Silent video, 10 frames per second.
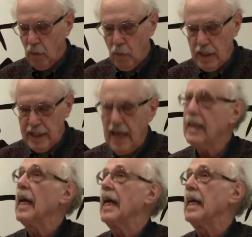which
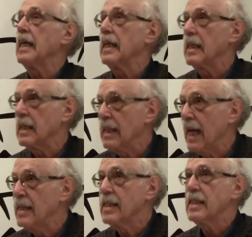then
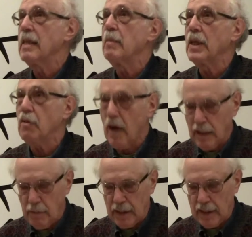lends seeming
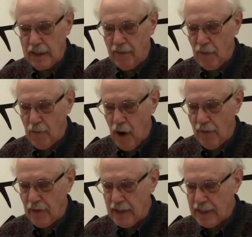credibility for
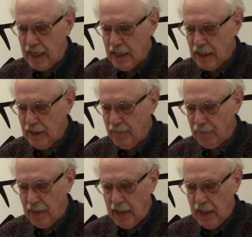privatization.
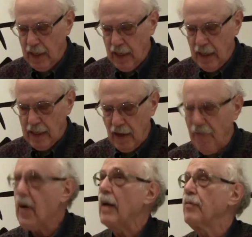They
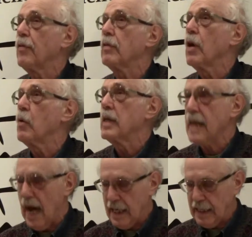fight for lower
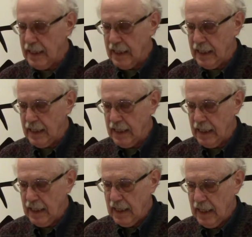taxes,
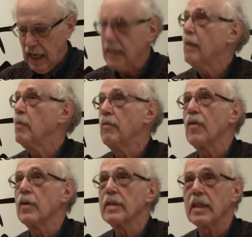and they've been
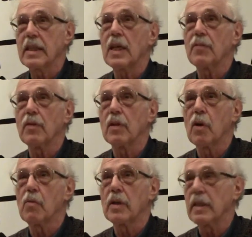very successful in
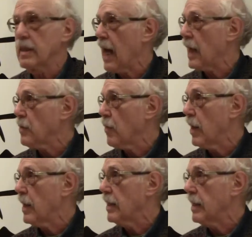lowering the tax
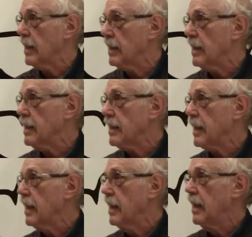rate. I think
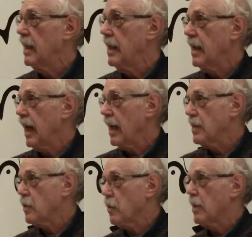Lisa,
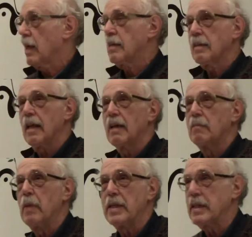as Sociology
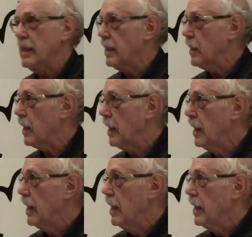mentioned, the
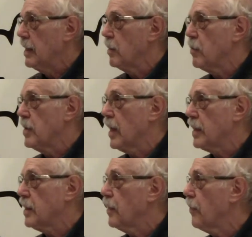
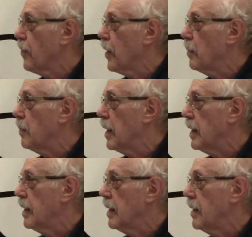reduction
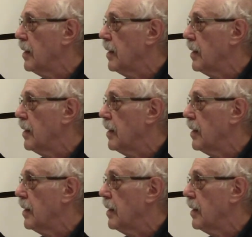from